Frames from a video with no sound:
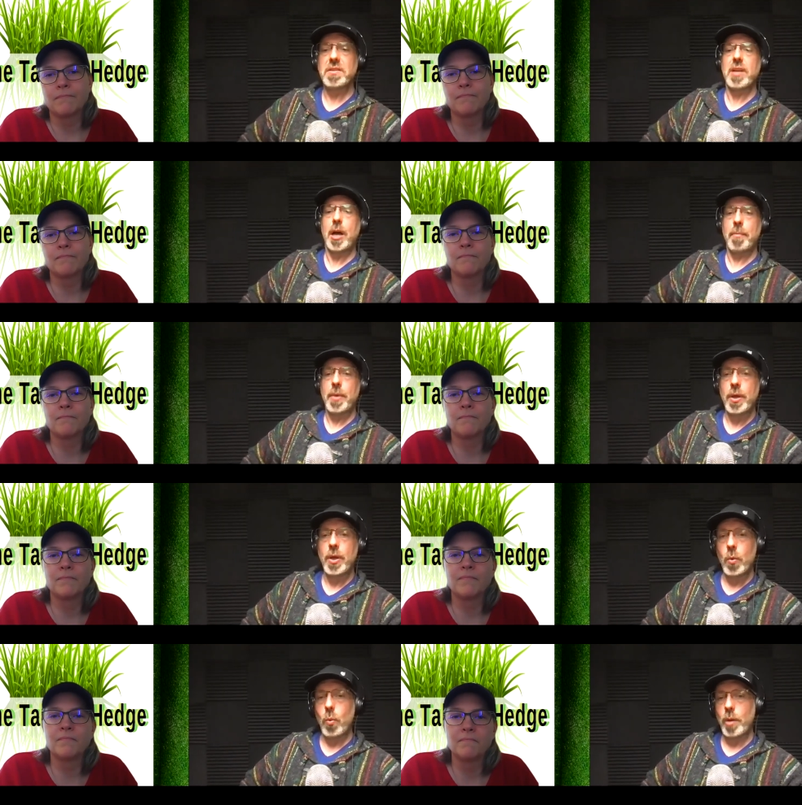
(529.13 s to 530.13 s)
Speaker 1: some.
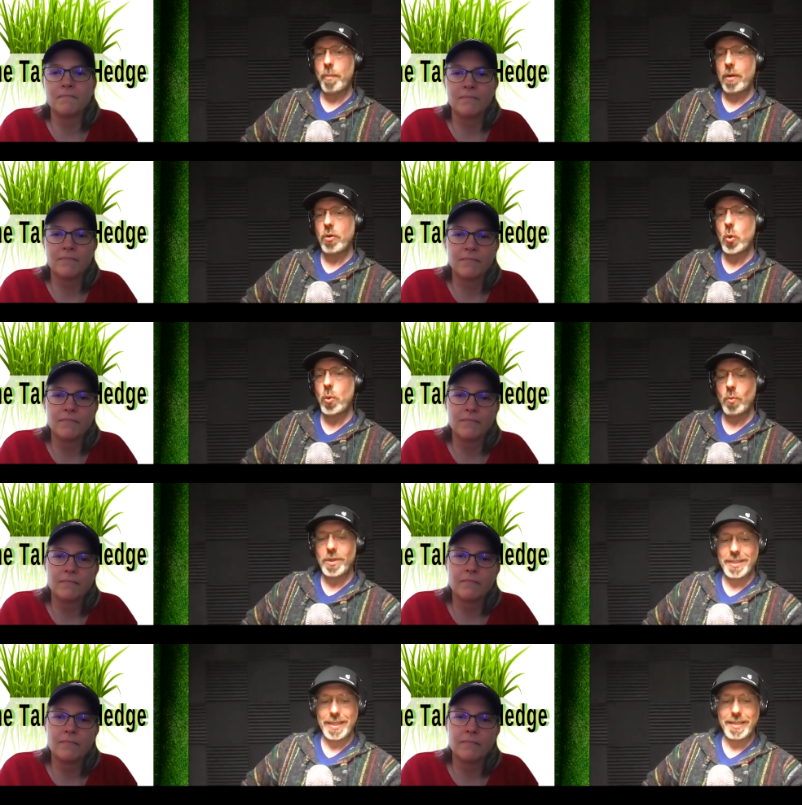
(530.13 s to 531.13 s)
What about knowing
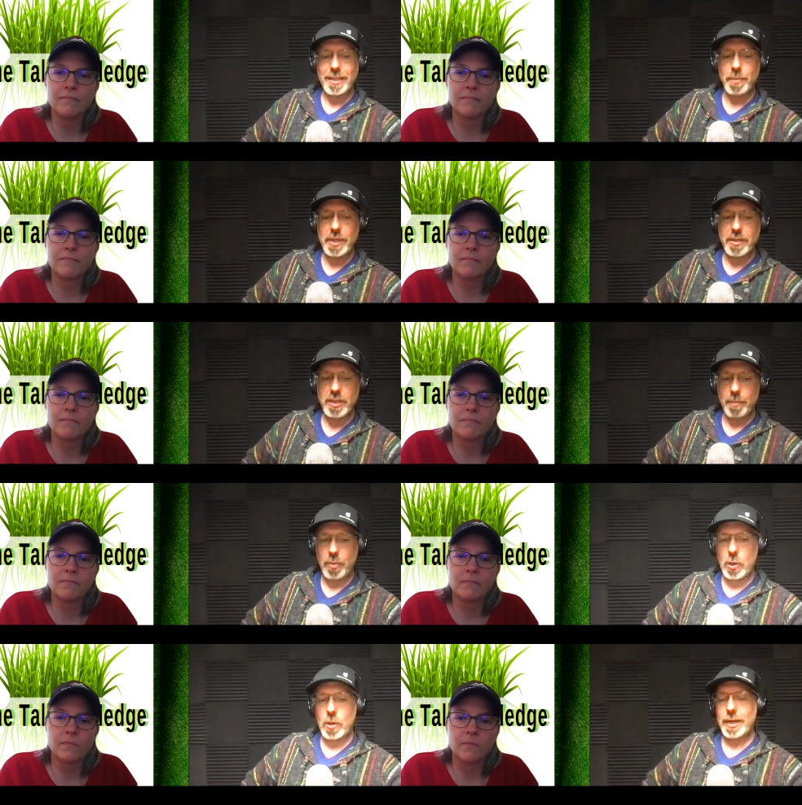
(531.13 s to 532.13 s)
what sets the business
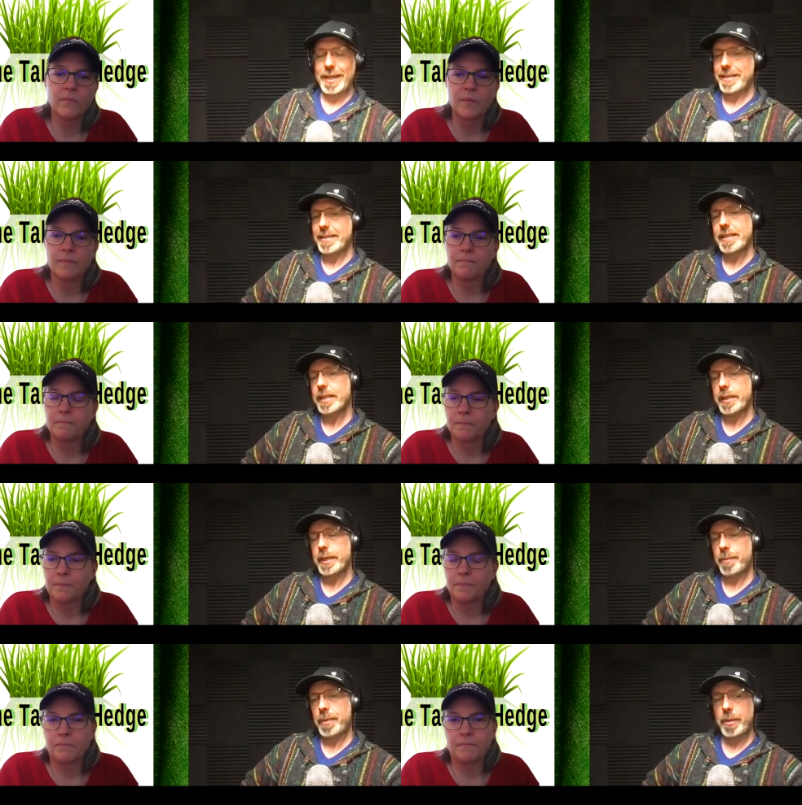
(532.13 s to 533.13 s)
apart? I didn't see
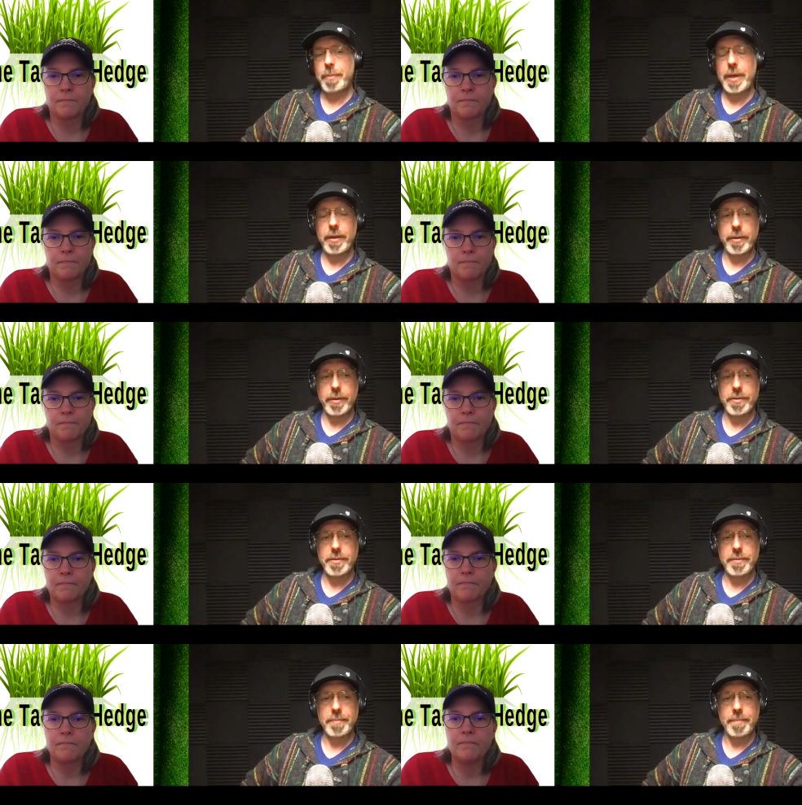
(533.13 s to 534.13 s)
anything about
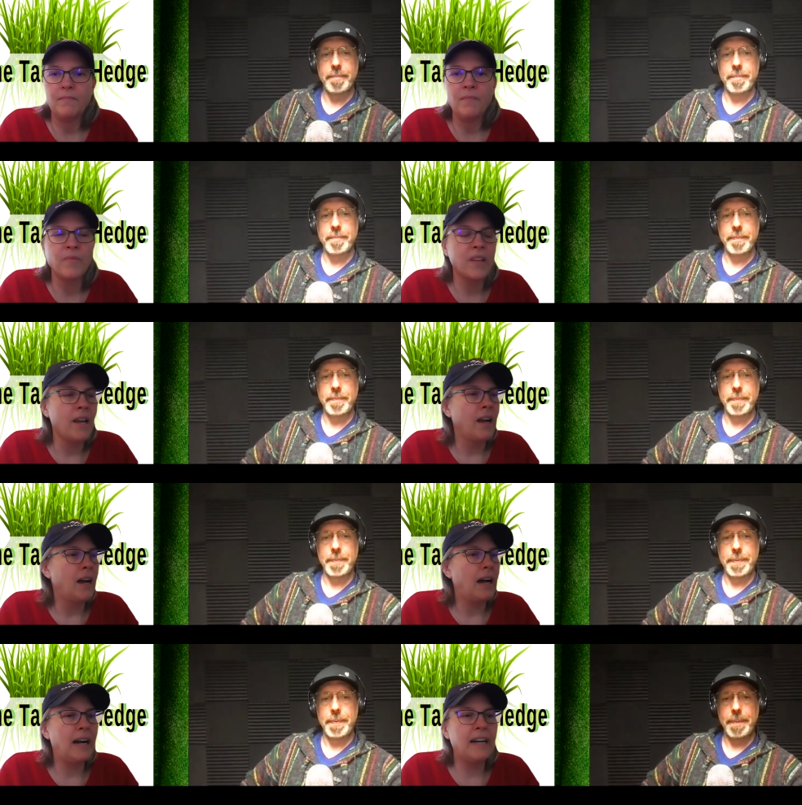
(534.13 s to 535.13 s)
competitors.
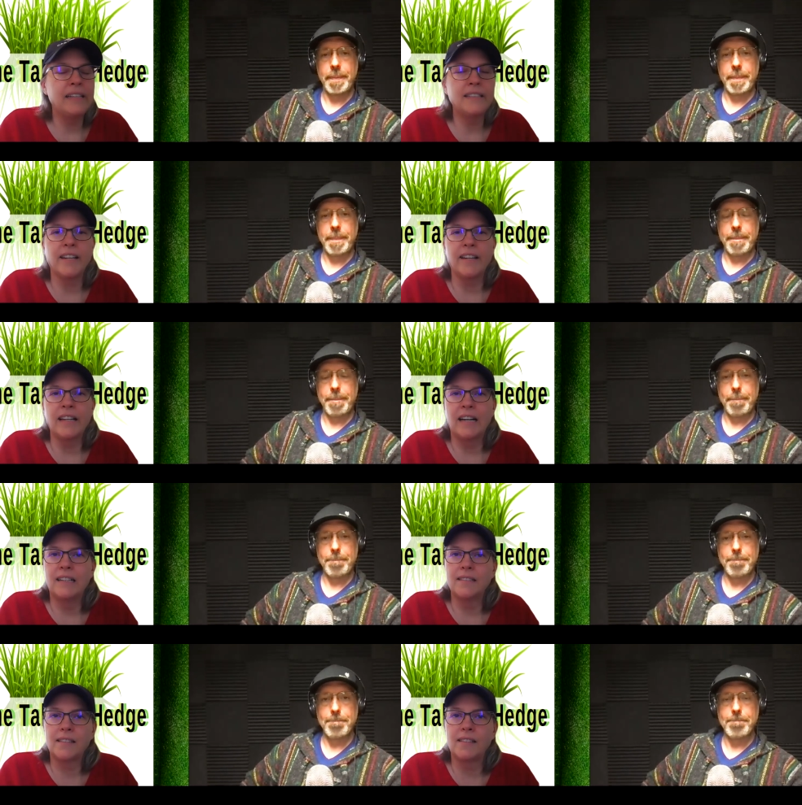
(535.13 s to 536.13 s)
Speaker 2: I did not
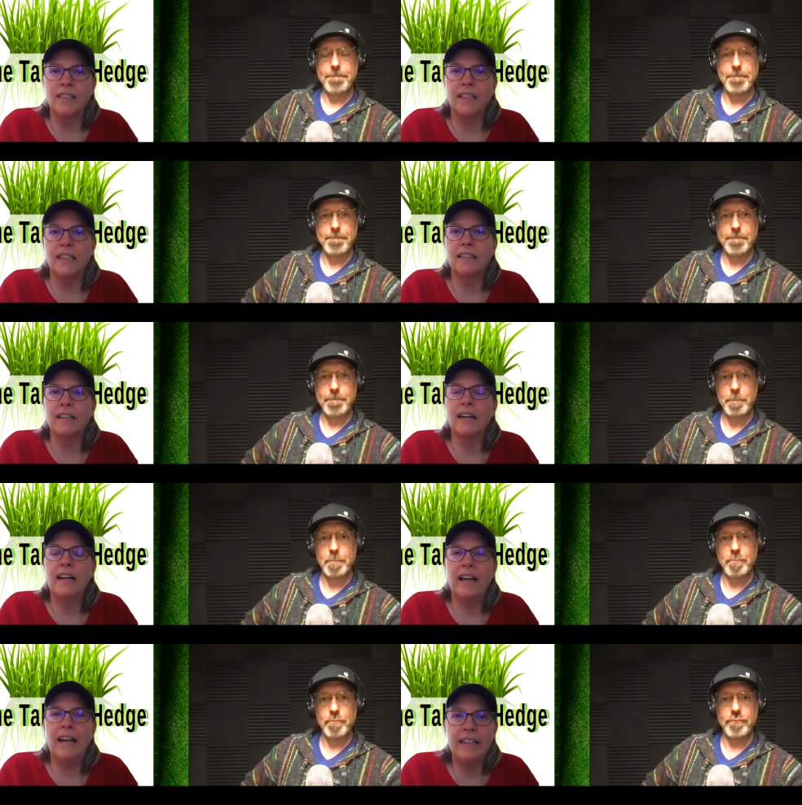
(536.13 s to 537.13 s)
see
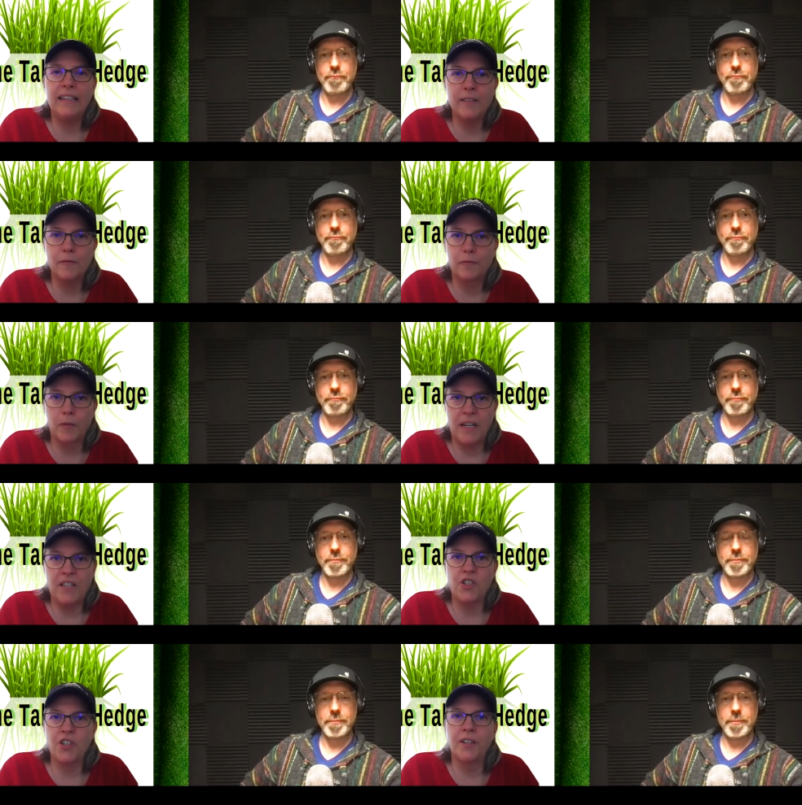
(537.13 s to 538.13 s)
any
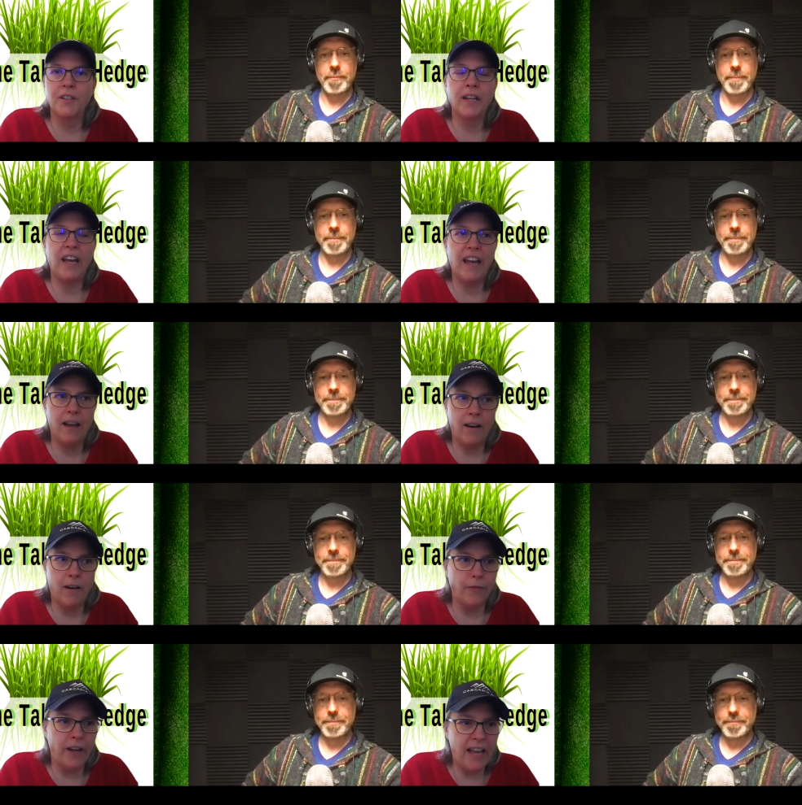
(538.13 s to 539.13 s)
information
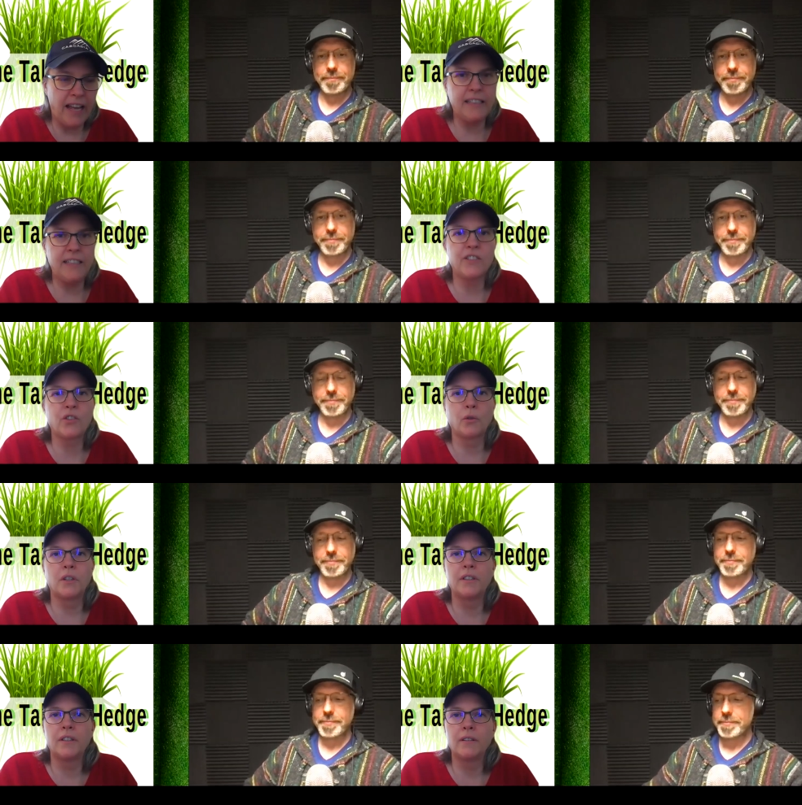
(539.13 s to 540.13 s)
of any
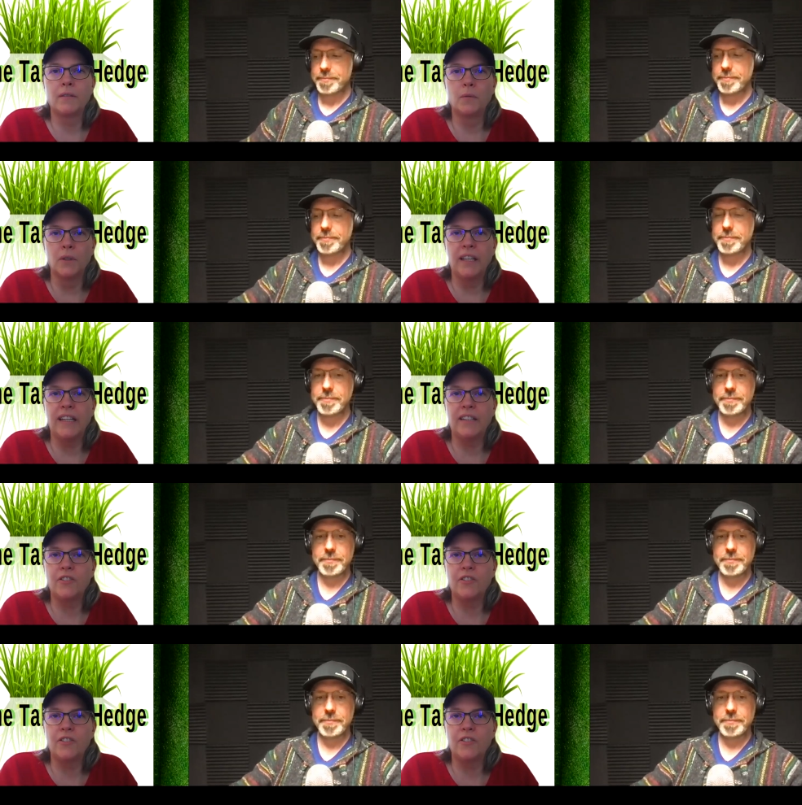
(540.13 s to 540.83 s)
sort related